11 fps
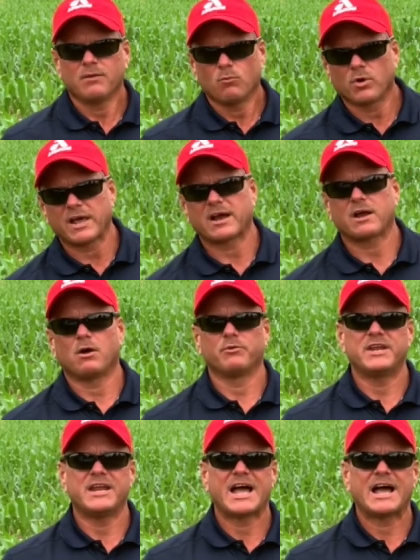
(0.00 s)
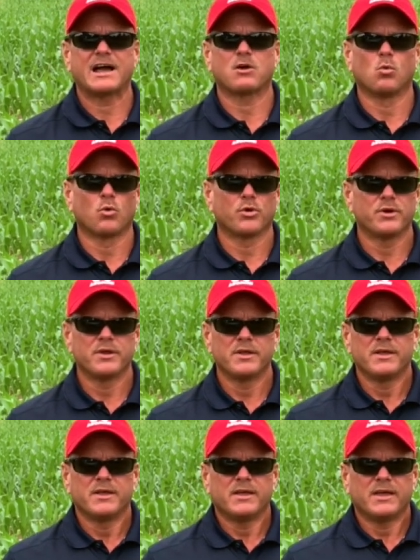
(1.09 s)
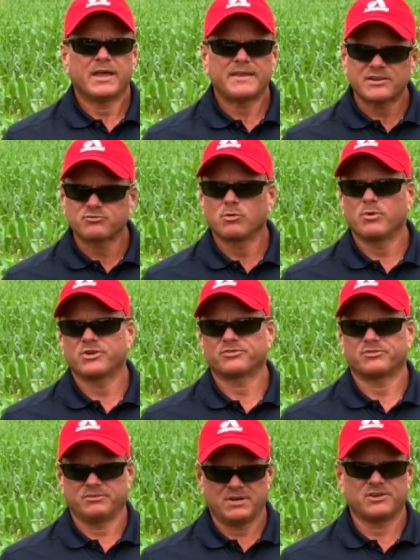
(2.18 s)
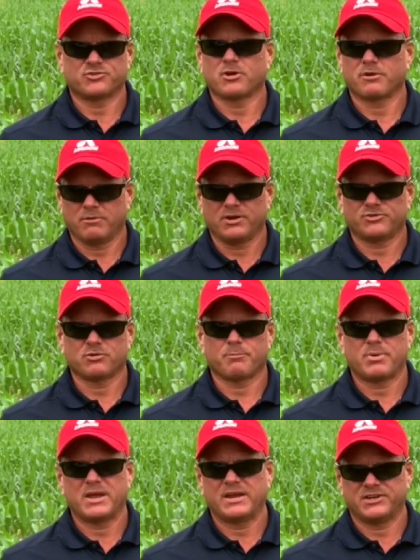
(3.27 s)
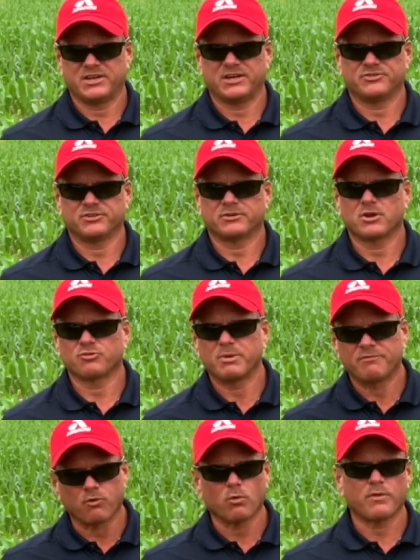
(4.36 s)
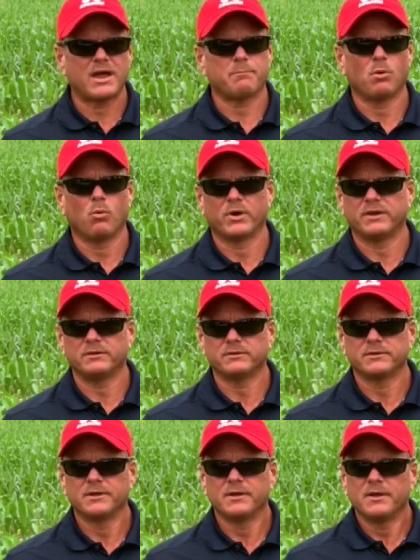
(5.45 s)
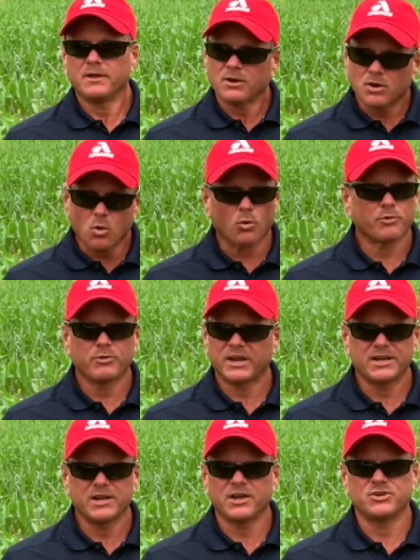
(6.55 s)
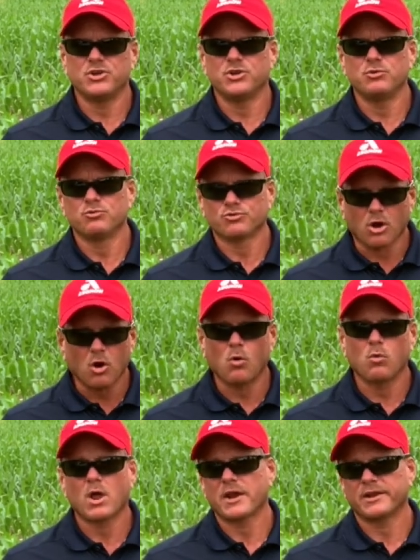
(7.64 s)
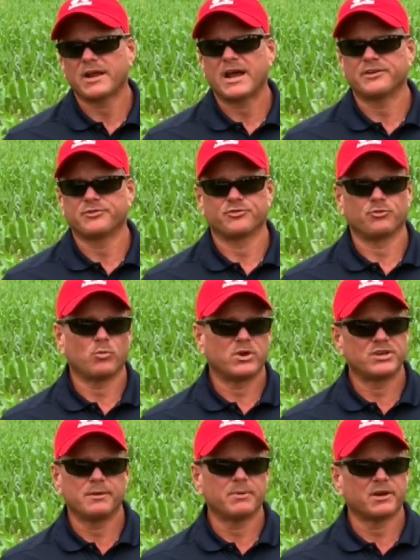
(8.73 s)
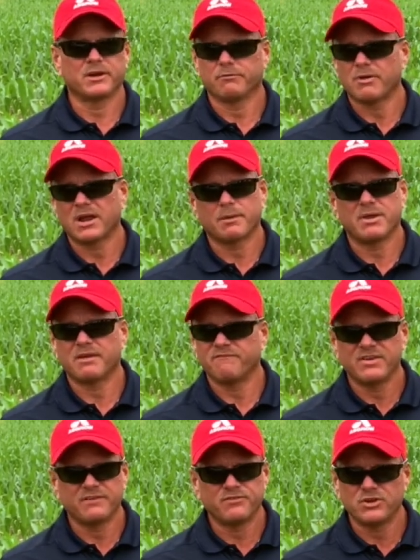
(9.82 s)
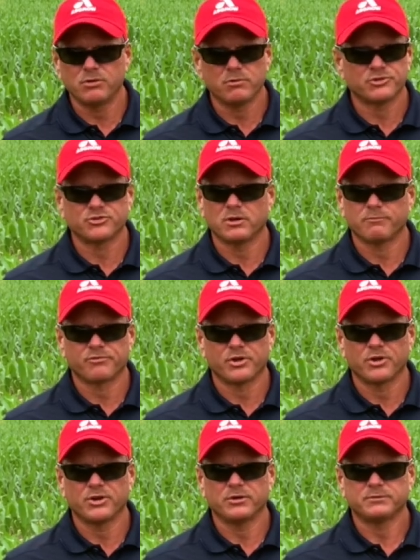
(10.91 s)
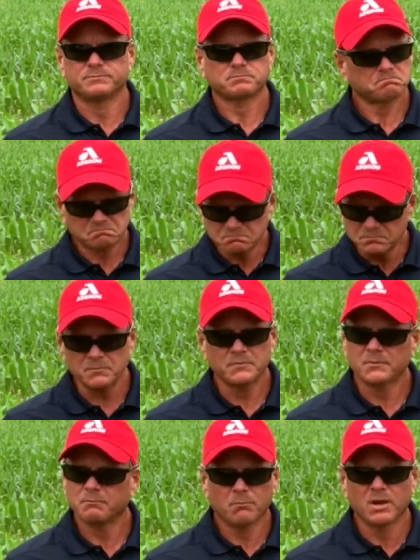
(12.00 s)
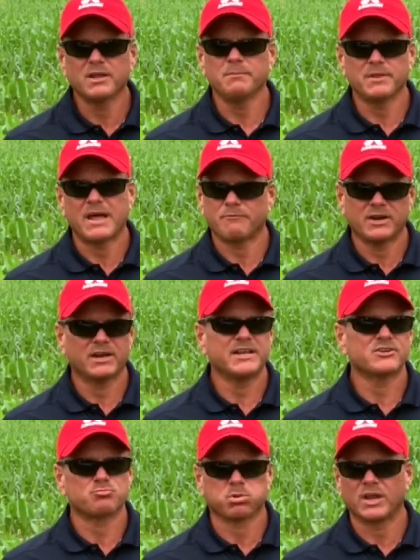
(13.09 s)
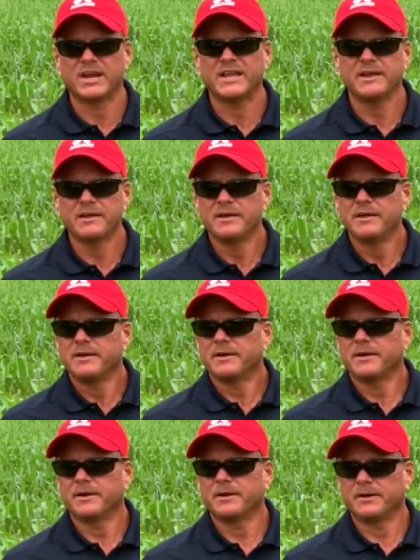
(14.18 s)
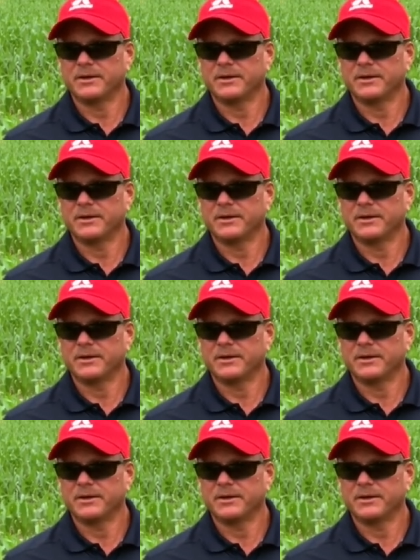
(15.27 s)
what I call knee-high corn. And that's when we need to start really start paying attention because before that point, Corn really doesn't use a whole lot of nitrogen. We typically recommend 50 units up front. Believe me, that really is plenty uh,